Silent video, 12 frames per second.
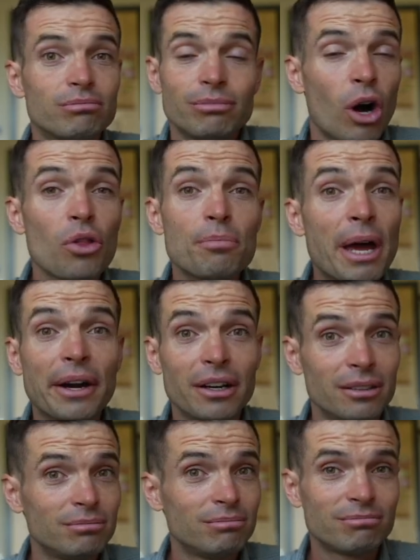all the
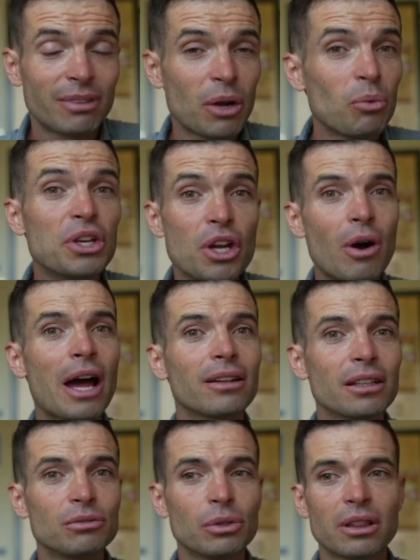better, right? We know how to
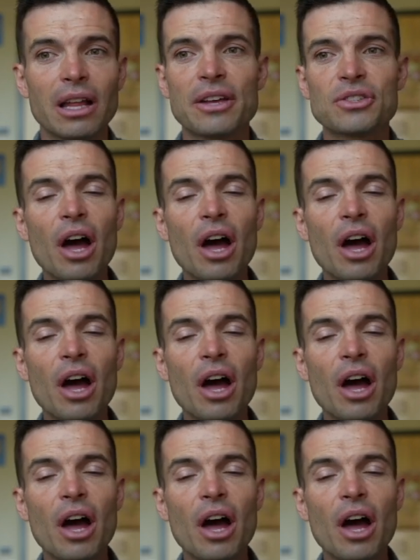live with less.